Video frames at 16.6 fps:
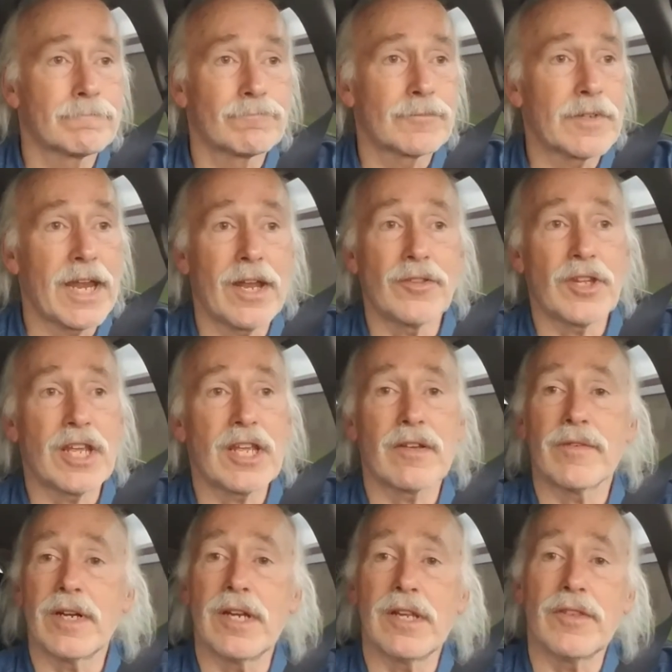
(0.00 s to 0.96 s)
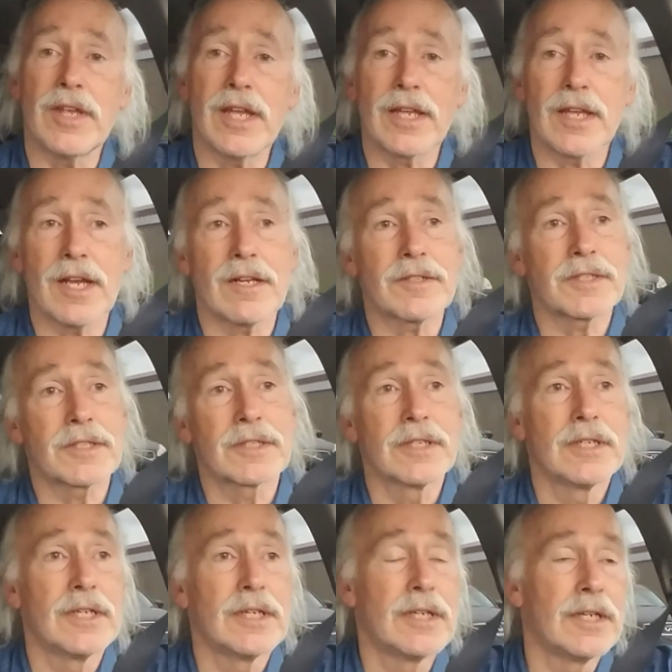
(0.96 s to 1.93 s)
can't think of anything else.
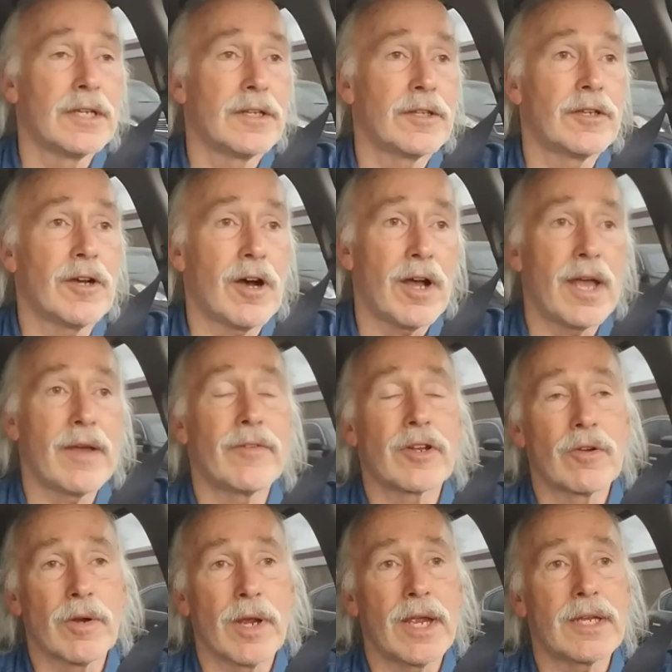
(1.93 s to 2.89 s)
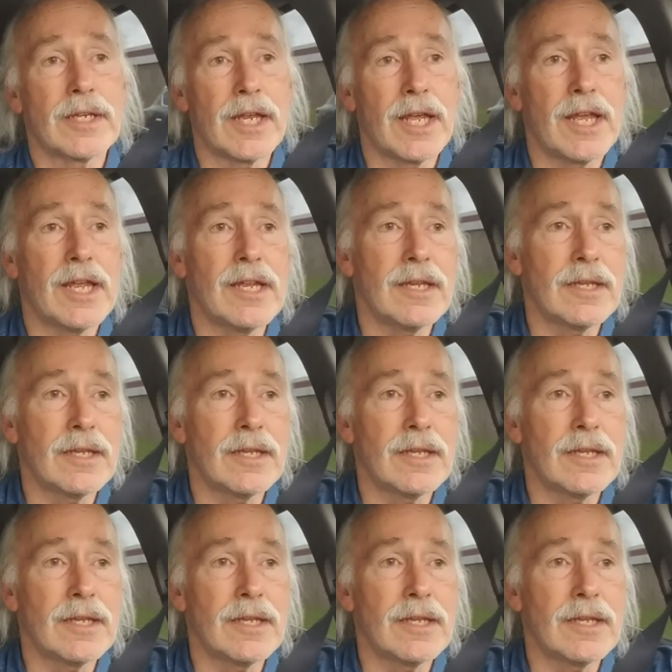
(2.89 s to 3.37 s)
You all have a great day.